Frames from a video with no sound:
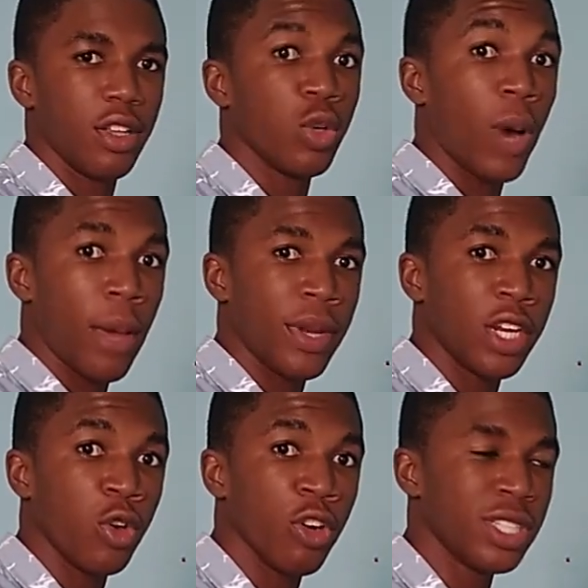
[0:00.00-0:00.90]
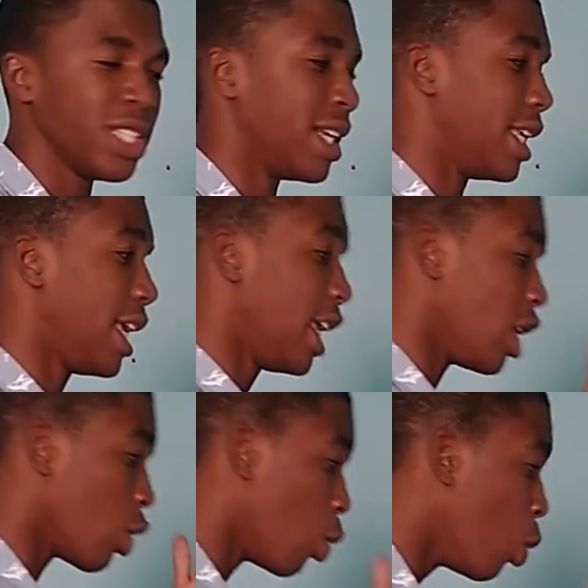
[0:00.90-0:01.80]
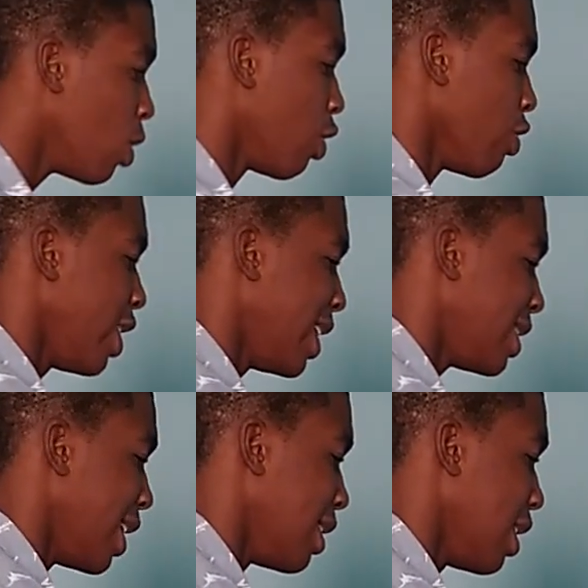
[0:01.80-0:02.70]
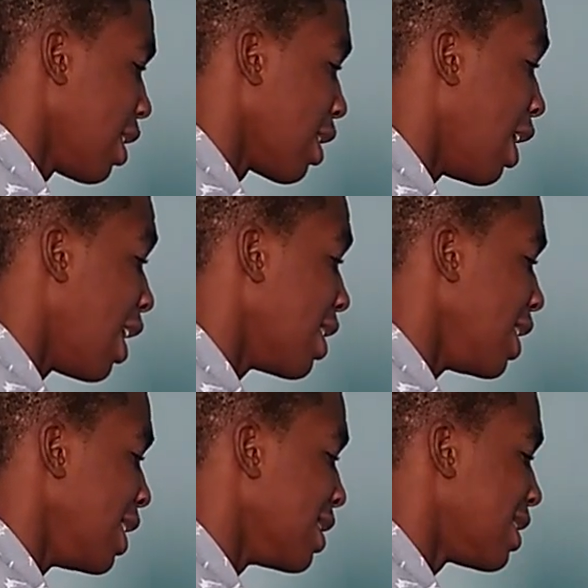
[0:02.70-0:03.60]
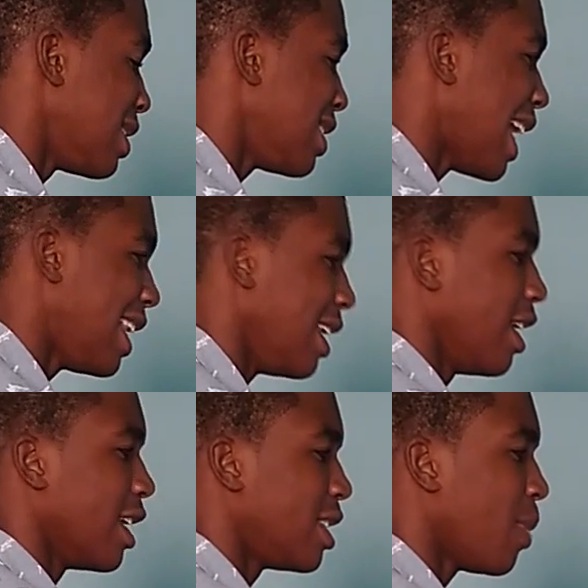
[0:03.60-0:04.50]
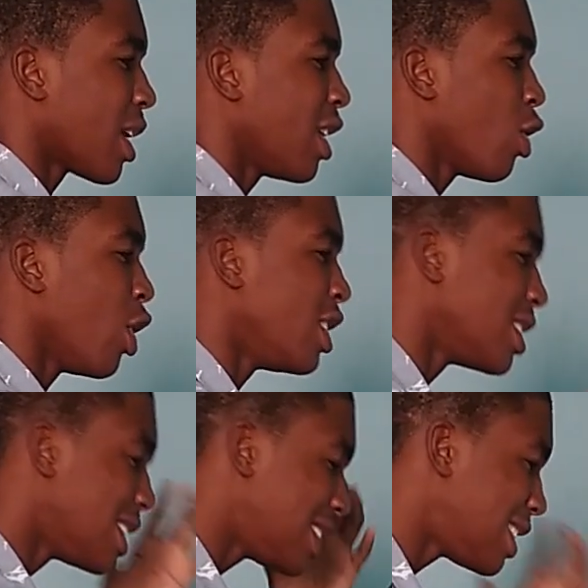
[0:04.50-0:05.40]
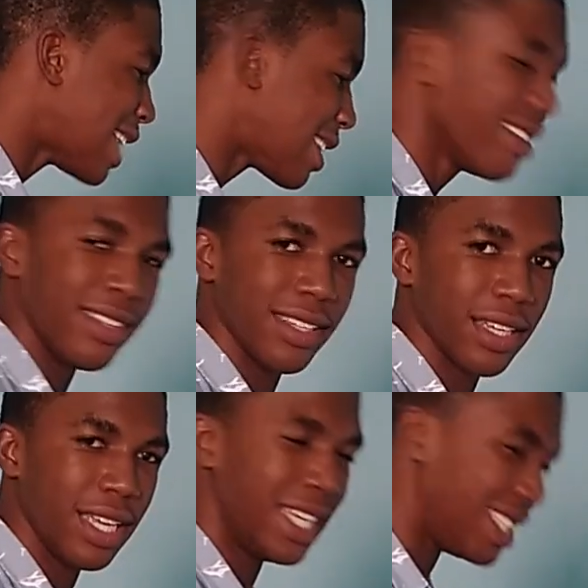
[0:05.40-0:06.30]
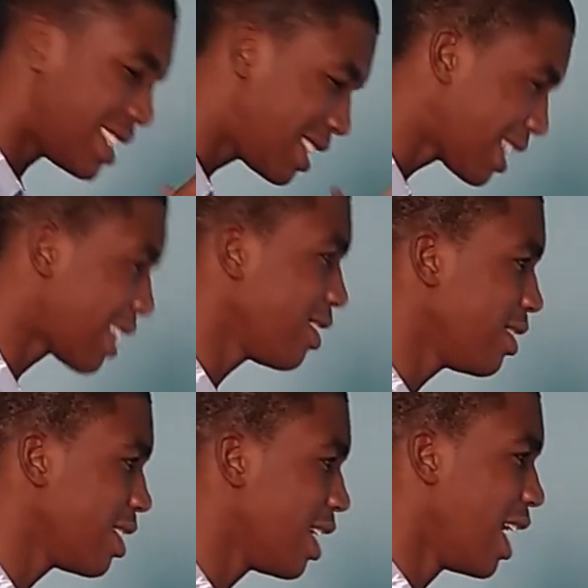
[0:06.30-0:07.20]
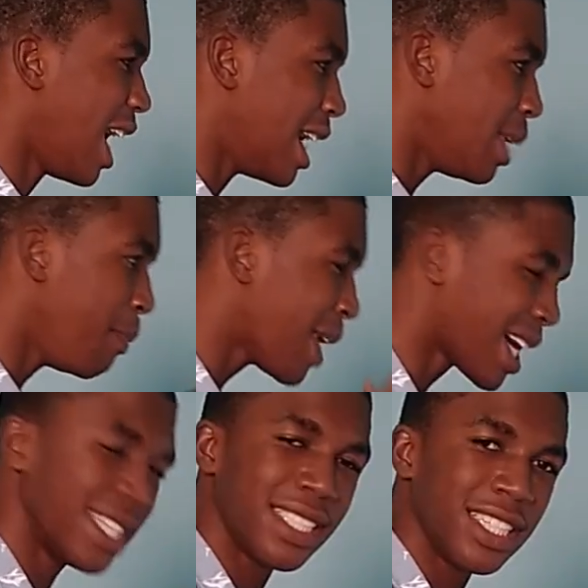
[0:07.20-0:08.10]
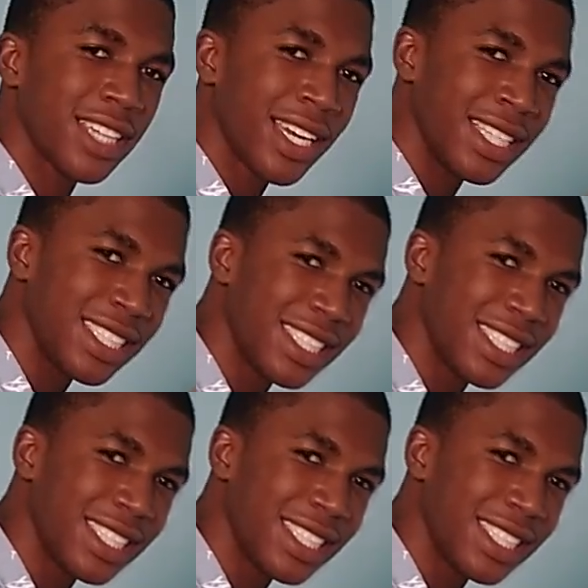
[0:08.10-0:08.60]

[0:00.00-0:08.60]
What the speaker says: to what he meant to do originally. He goal oriented. God is steady. You see, back in go, he's settled. He's settled and he make a decision and he